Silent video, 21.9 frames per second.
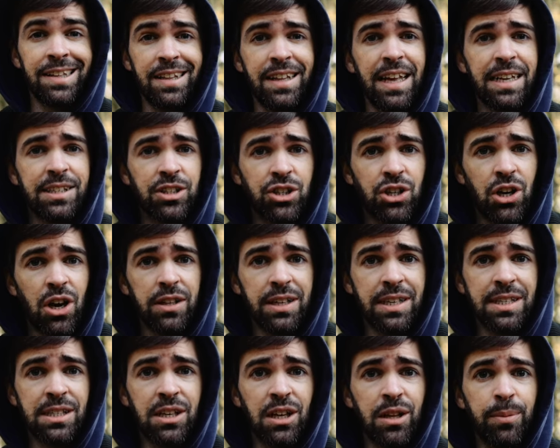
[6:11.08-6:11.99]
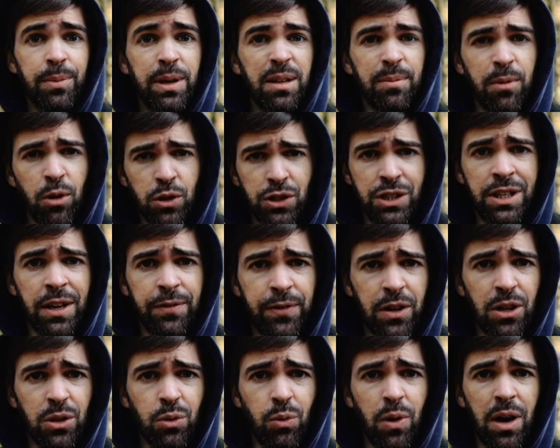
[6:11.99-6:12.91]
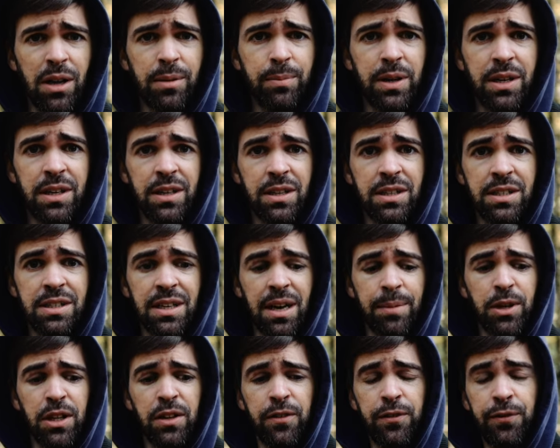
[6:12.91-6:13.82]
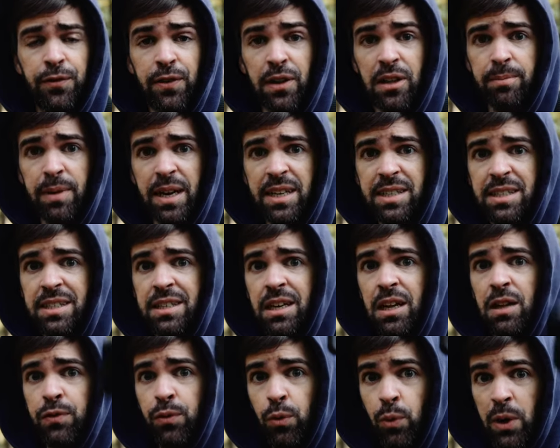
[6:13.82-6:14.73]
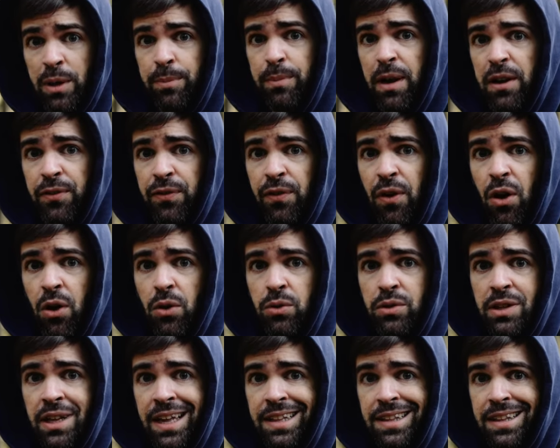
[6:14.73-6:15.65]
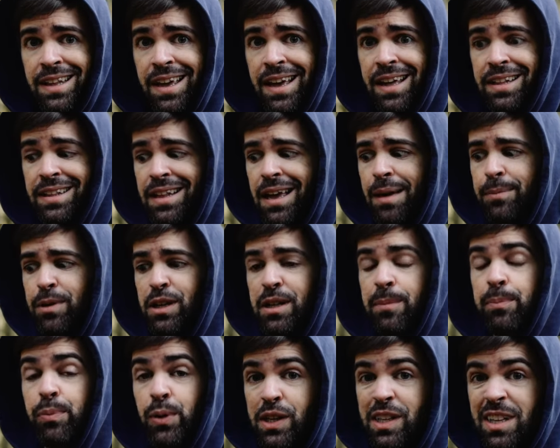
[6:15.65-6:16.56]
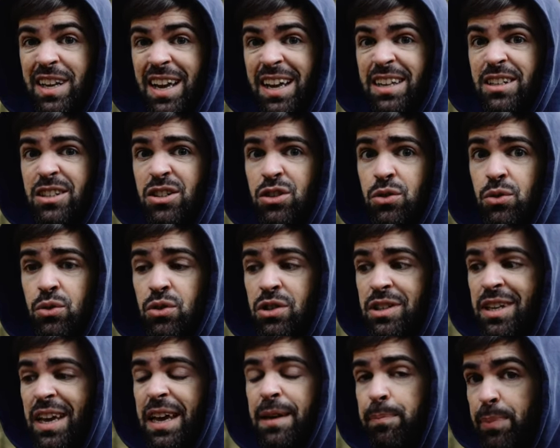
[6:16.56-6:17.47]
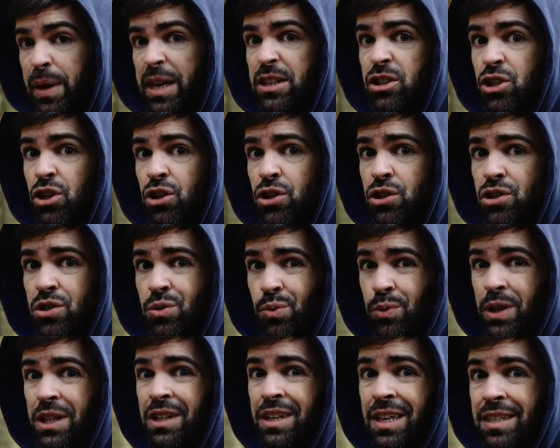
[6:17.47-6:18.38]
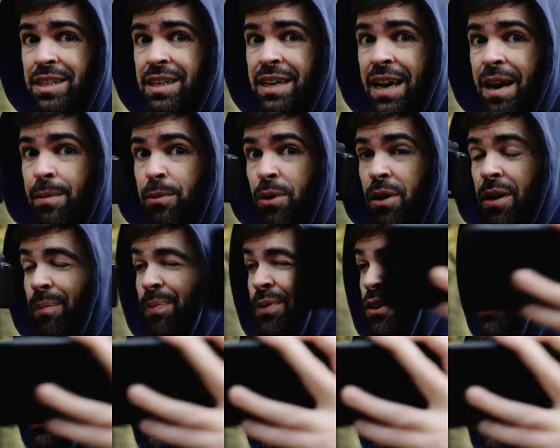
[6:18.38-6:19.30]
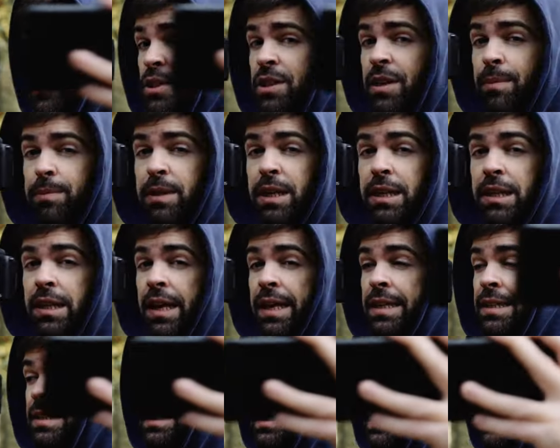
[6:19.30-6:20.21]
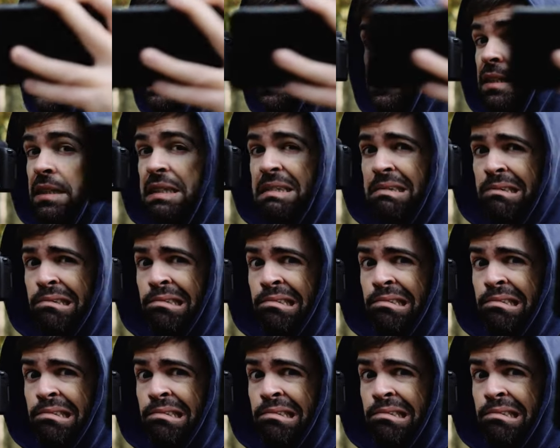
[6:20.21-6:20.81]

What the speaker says: The next shot is gonna be the most difficult one because I'm gonna film myself with my phone and then I'm gonna pretend to take pictures with this camera. So something like this.